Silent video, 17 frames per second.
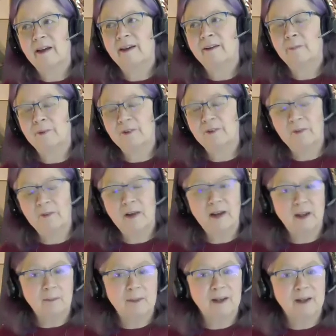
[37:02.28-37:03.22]
it was
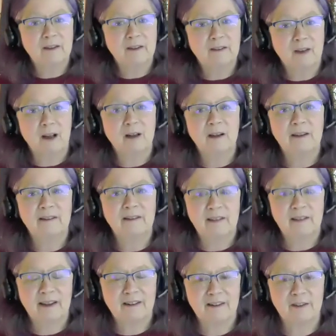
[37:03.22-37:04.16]
funny because all he
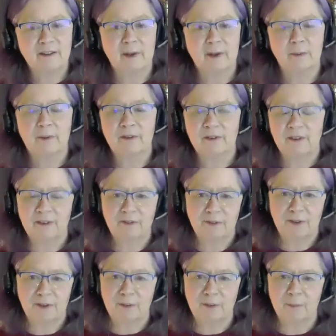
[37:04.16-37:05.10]
said to me was Sid
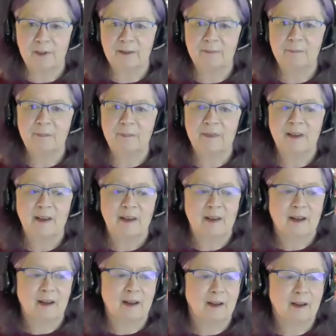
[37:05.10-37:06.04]
Friedman,
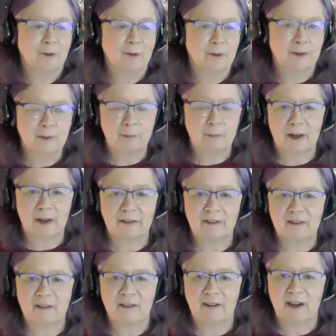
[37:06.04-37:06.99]
who's in
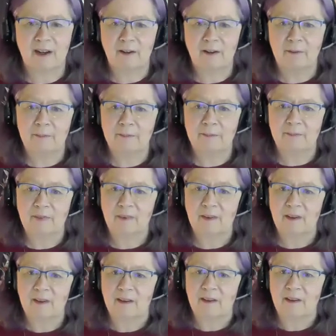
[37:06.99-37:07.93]
Boston now.
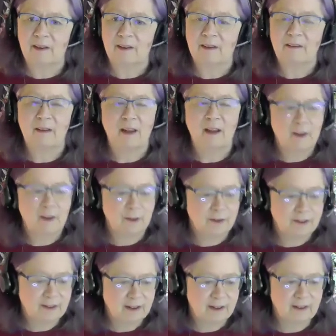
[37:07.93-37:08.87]
Thank you,
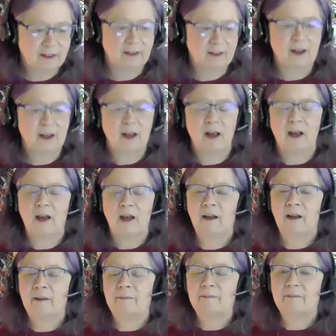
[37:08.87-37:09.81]
Sid.
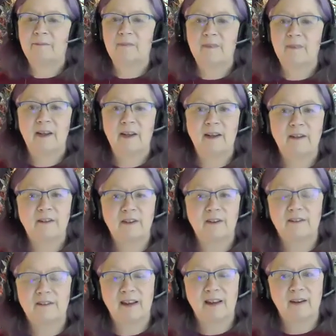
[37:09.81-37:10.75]
Uh, he
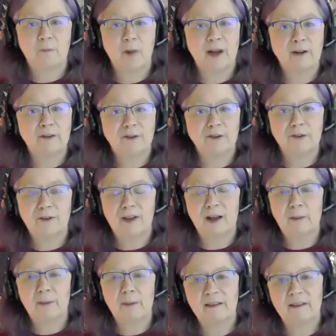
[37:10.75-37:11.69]
just said, "Why don't you
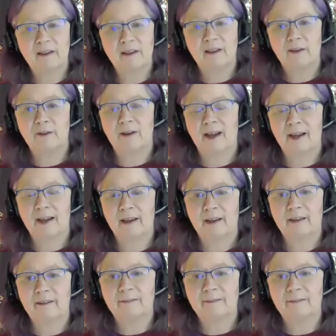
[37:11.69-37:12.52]
come? I think you'd like it."